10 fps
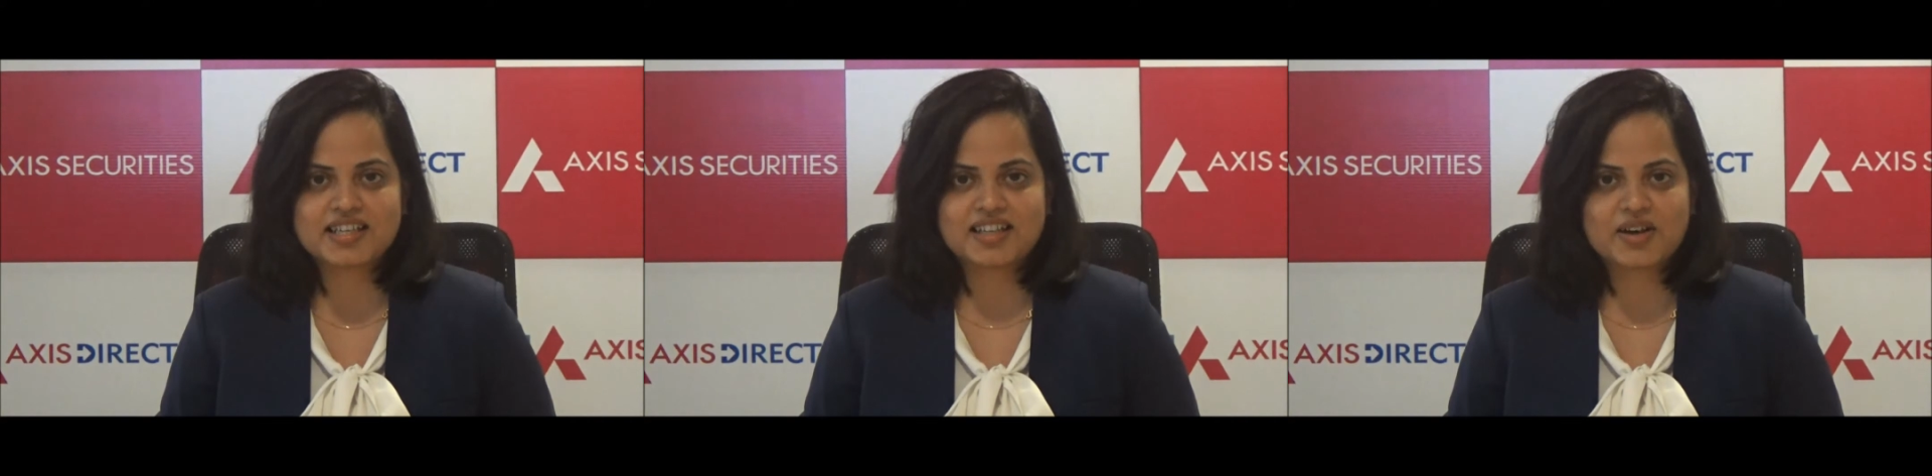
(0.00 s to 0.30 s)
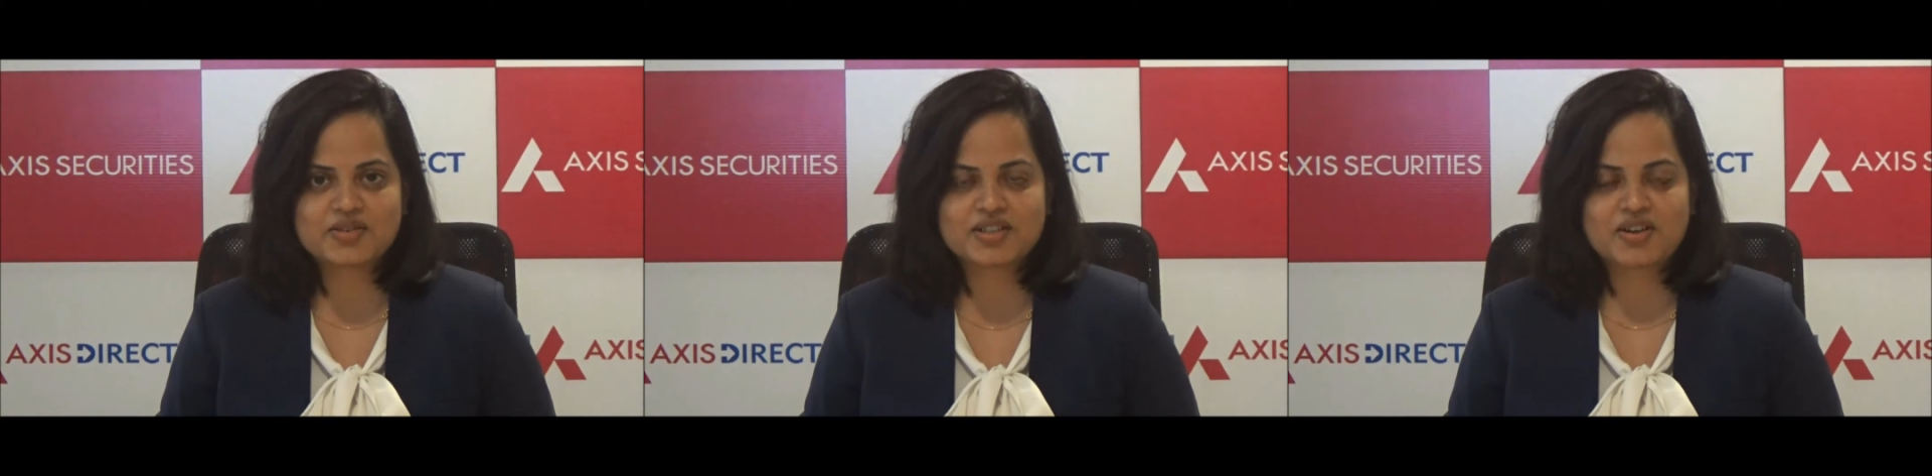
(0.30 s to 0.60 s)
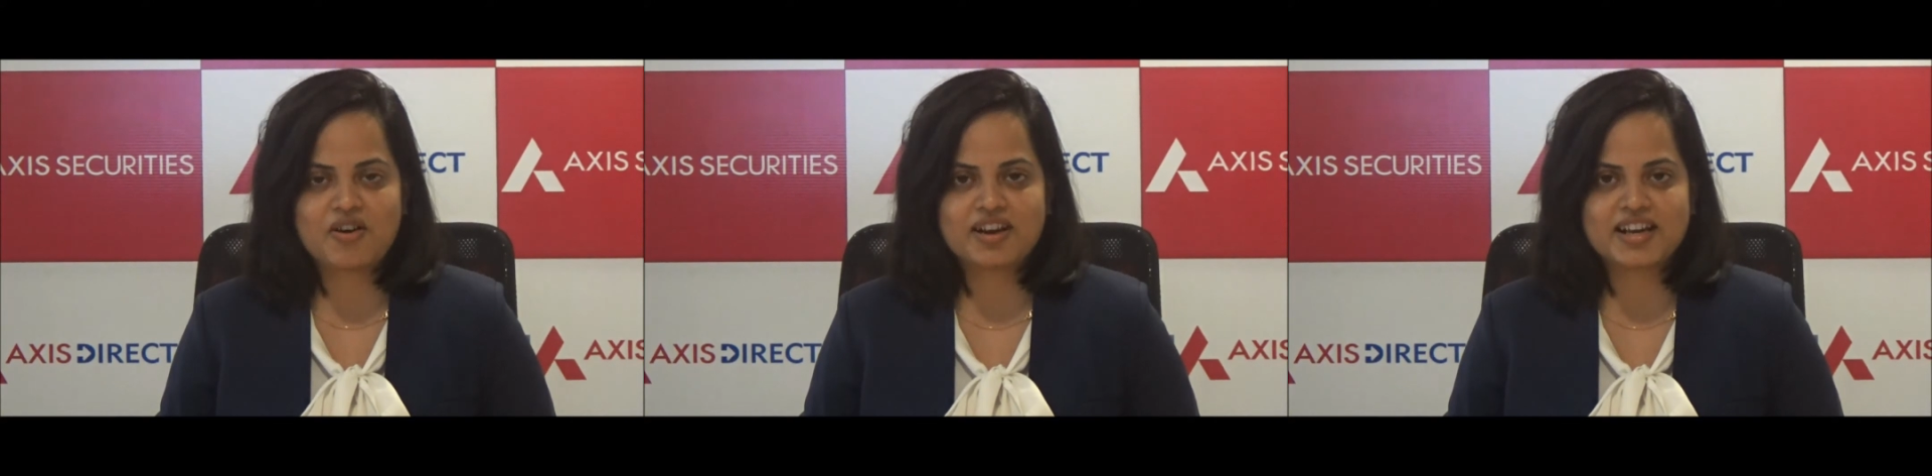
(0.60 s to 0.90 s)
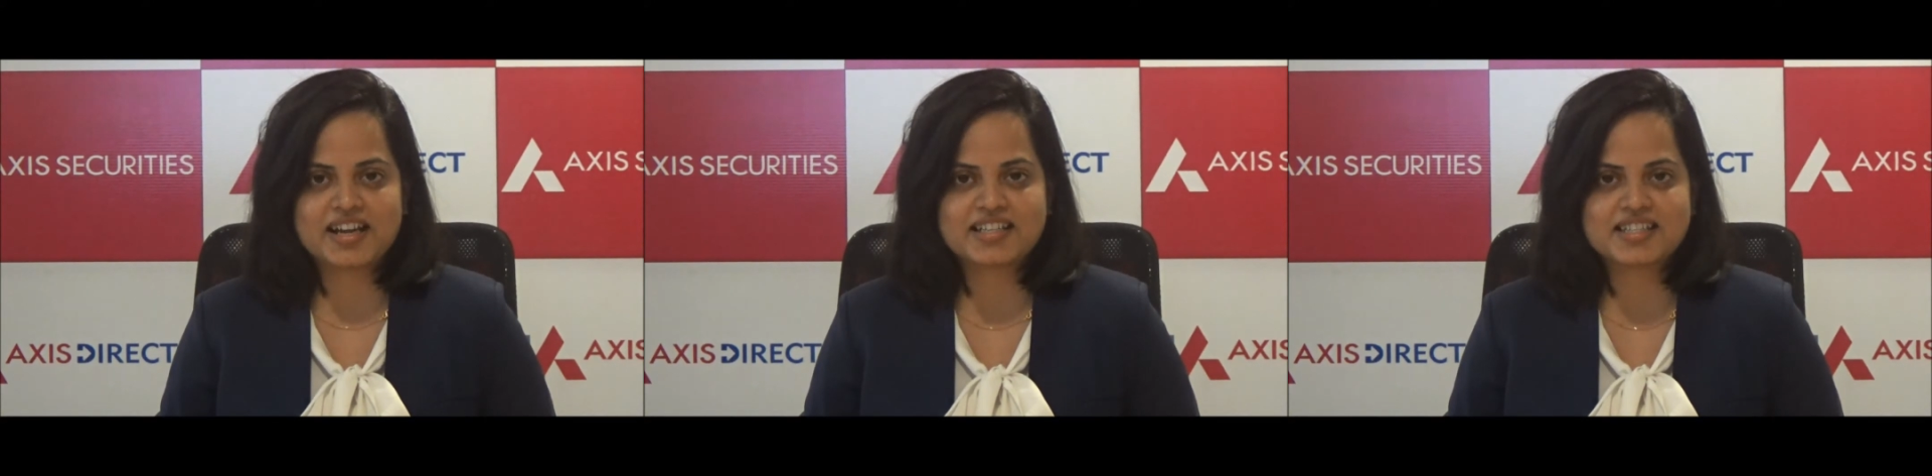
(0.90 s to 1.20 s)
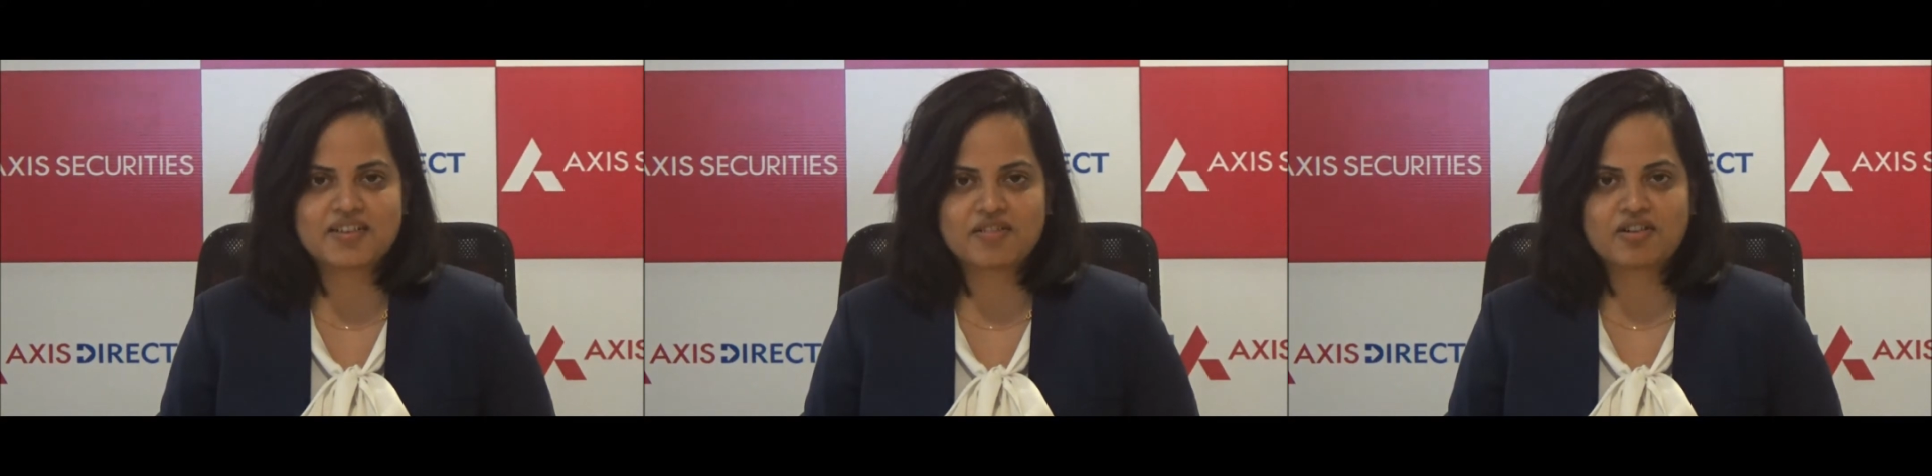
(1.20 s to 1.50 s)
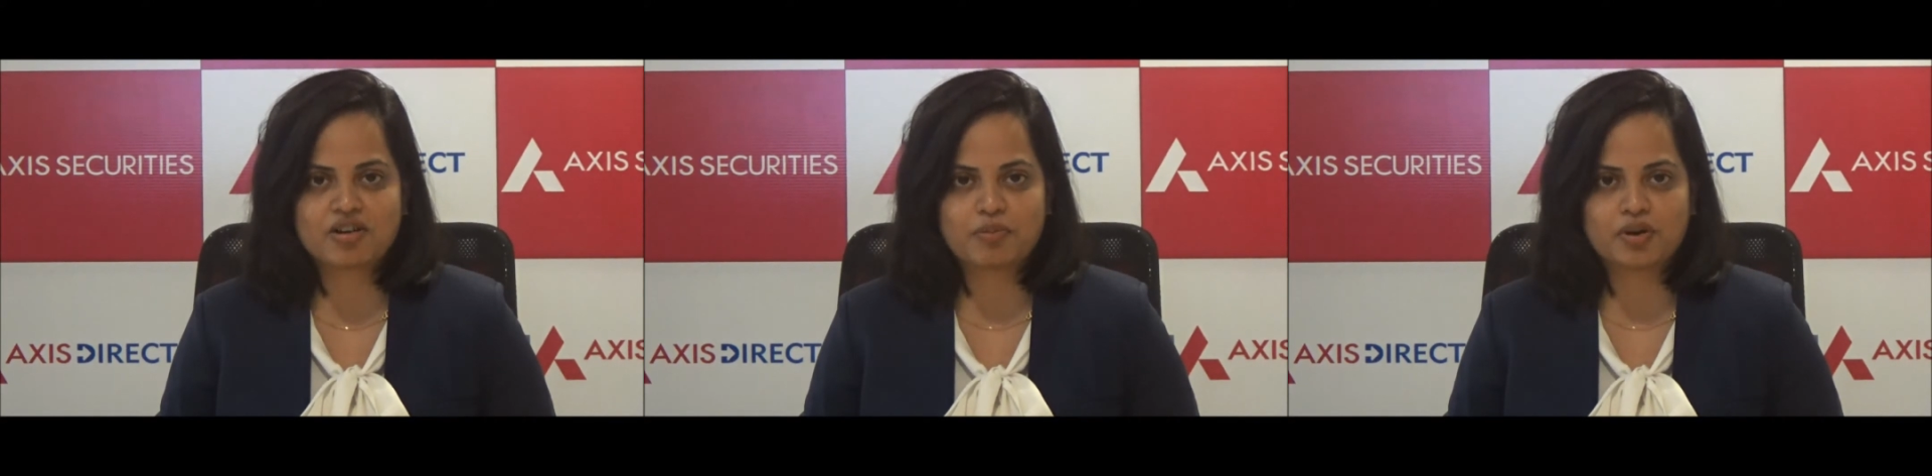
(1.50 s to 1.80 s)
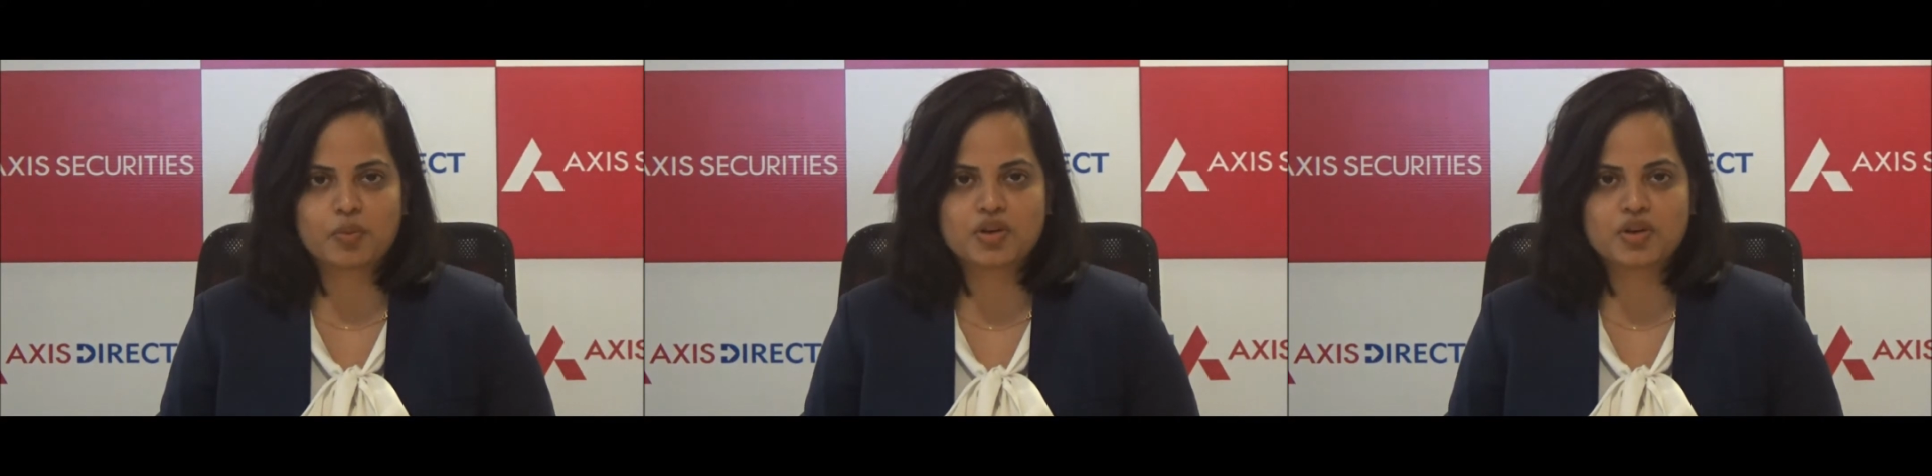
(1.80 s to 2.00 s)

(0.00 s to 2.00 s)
10,000 call and 9,700 bid,